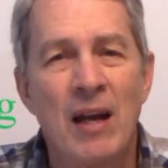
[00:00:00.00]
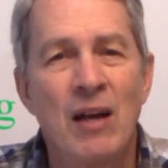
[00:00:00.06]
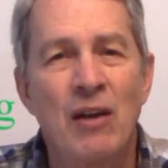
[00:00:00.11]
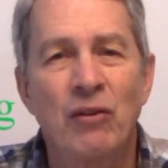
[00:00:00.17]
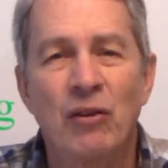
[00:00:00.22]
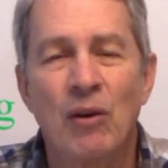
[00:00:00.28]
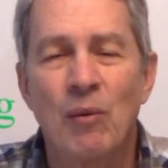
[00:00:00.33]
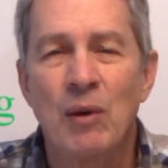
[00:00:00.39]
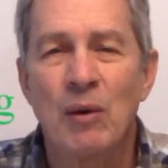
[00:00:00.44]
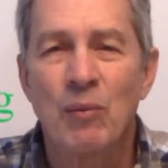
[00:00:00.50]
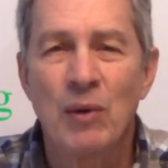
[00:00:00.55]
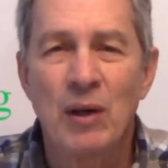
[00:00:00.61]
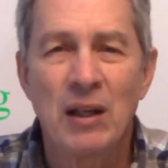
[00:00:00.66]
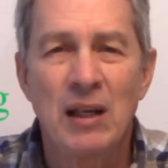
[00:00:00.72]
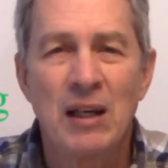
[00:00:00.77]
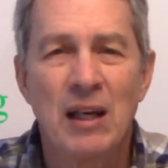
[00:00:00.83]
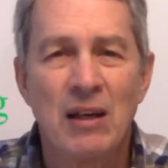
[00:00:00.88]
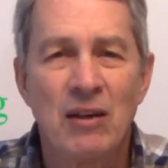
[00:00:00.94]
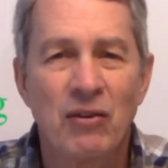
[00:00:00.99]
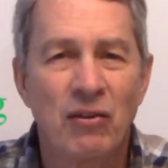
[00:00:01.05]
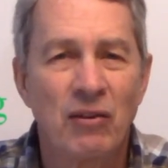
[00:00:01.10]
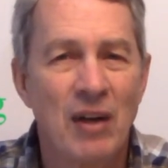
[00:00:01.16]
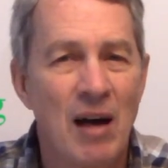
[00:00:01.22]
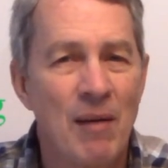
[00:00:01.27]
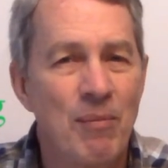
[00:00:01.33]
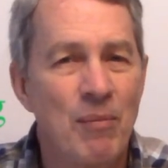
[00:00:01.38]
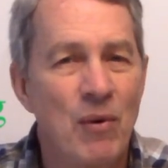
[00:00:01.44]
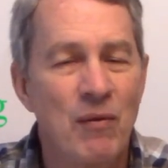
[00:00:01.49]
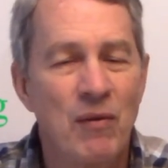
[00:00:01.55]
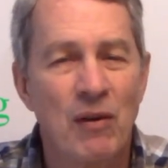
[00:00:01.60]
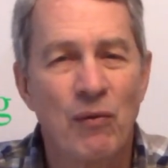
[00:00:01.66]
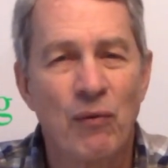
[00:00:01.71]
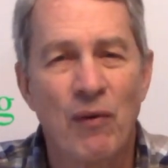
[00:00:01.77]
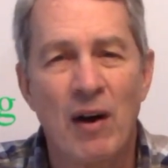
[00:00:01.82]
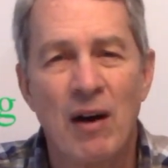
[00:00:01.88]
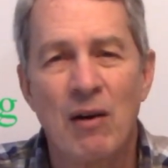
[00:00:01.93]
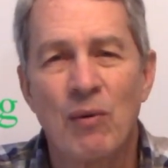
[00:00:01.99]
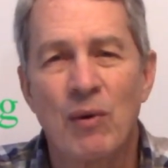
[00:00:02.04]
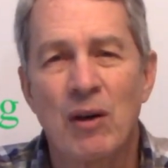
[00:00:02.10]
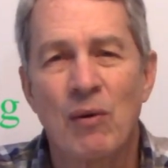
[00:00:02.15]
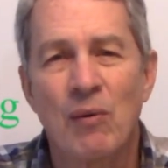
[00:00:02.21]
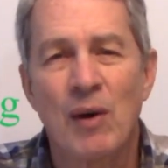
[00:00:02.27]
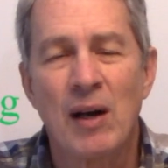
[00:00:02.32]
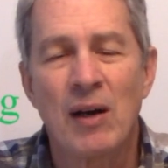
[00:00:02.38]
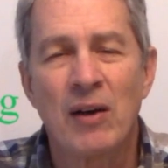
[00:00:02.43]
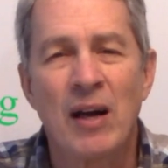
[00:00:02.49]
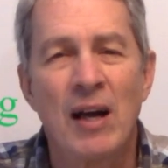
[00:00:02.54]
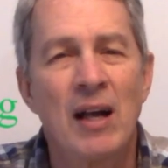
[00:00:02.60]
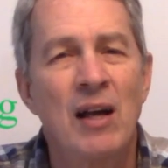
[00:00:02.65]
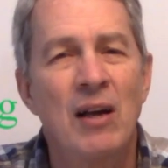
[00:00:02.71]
So we really need to stop moving firewood around.